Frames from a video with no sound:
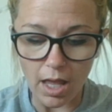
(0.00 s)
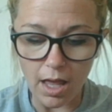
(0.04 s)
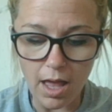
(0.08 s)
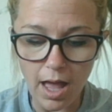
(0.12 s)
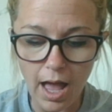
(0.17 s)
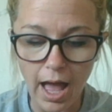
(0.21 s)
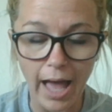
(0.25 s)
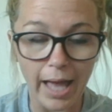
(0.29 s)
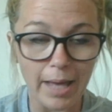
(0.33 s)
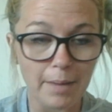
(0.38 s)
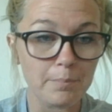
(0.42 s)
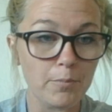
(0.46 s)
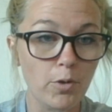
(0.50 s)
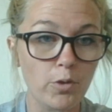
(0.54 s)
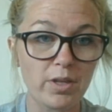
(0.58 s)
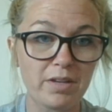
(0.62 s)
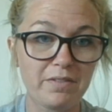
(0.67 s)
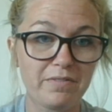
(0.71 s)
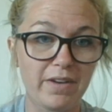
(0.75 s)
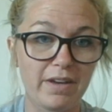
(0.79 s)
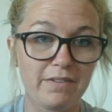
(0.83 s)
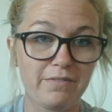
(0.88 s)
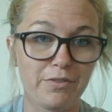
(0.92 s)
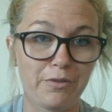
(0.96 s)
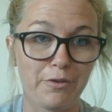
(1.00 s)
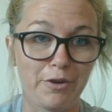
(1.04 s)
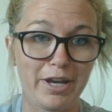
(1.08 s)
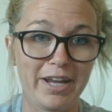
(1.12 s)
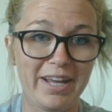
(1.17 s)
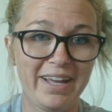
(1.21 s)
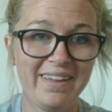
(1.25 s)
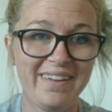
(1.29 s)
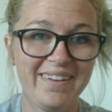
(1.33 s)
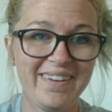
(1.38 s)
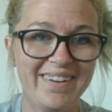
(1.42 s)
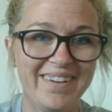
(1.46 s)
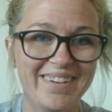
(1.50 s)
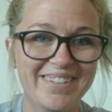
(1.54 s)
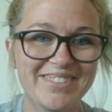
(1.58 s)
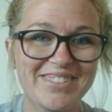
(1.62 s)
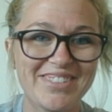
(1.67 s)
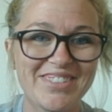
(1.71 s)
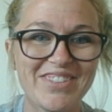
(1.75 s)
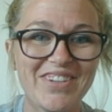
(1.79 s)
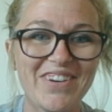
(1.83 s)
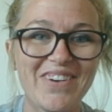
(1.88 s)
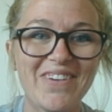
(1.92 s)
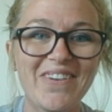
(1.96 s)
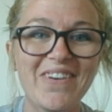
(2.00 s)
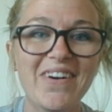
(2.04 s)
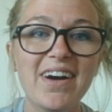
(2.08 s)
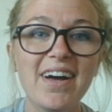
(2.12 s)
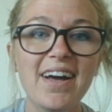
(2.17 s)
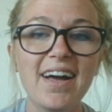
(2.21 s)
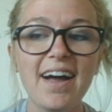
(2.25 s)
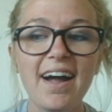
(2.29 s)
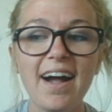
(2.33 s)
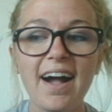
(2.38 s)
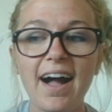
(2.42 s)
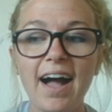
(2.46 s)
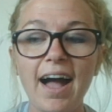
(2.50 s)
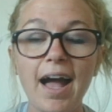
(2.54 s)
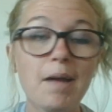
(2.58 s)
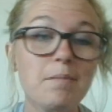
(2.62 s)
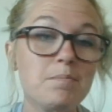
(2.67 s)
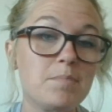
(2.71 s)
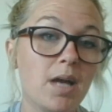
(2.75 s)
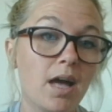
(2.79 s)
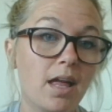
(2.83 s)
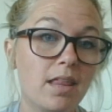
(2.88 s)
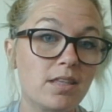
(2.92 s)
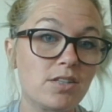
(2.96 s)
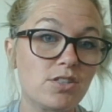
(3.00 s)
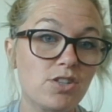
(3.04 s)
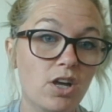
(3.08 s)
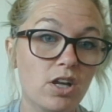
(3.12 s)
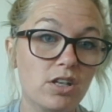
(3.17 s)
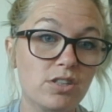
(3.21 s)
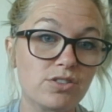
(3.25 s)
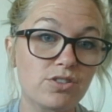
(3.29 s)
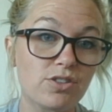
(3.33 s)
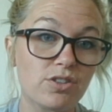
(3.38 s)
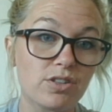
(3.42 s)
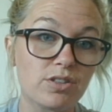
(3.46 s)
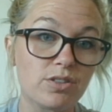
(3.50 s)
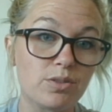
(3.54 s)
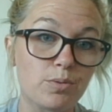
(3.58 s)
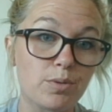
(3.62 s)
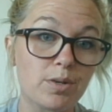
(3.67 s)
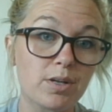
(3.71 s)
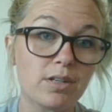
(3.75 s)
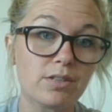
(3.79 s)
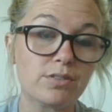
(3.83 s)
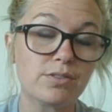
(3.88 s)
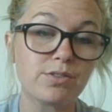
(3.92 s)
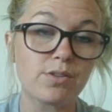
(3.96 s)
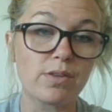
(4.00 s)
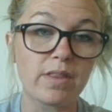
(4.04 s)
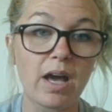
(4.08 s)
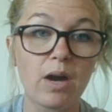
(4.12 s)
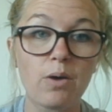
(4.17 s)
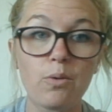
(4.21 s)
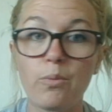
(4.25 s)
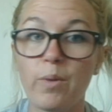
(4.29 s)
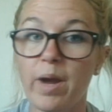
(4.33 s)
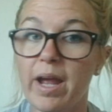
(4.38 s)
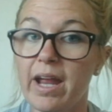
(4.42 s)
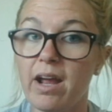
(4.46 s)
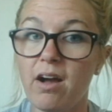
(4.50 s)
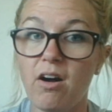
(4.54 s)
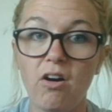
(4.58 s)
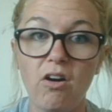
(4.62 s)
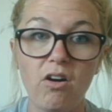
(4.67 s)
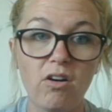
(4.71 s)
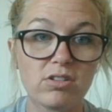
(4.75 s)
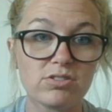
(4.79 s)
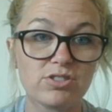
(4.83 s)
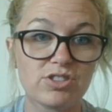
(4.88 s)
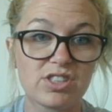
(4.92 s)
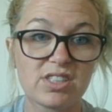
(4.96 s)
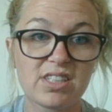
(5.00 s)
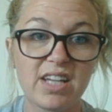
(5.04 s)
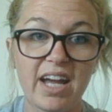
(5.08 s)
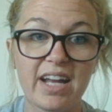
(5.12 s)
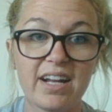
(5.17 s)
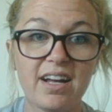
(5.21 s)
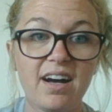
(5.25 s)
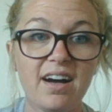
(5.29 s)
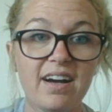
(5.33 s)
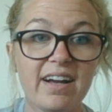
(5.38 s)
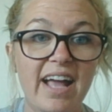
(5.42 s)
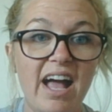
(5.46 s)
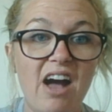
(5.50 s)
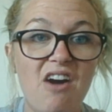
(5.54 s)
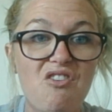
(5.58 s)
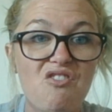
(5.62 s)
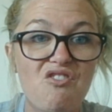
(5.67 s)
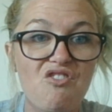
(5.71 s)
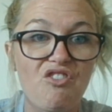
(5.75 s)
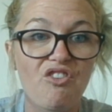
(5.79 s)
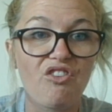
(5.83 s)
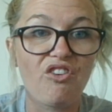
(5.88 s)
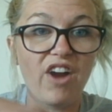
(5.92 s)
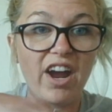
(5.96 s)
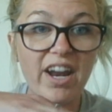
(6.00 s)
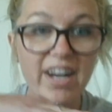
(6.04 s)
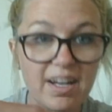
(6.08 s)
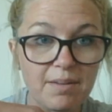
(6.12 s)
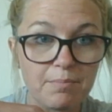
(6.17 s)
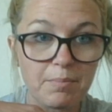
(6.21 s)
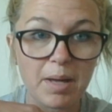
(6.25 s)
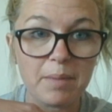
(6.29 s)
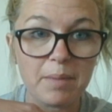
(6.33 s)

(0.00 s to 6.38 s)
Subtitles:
I'm only 5'3", so I'm not the tallest girl in the world, so that weight all just kind of hung out right in my